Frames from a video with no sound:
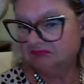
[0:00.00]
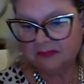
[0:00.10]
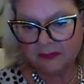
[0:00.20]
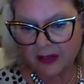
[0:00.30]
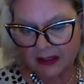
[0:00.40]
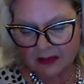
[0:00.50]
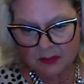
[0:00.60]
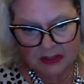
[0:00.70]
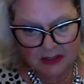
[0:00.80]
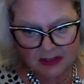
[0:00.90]

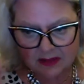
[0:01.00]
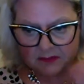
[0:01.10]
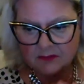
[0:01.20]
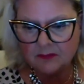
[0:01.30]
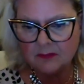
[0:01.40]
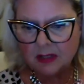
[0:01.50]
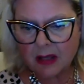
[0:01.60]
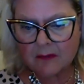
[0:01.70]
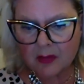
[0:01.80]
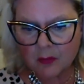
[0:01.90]
vitamin C,
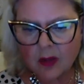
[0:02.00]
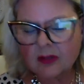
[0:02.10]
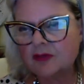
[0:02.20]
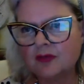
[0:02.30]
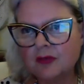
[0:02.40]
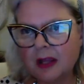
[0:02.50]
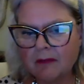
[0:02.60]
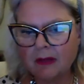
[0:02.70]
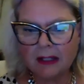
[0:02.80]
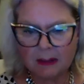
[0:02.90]
everyone should have
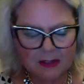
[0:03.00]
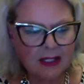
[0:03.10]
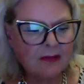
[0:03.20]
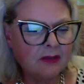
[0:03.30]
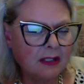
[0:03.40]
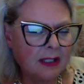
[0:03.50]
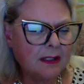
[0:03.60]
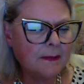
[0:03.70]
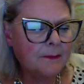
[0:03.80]
a lemon every day.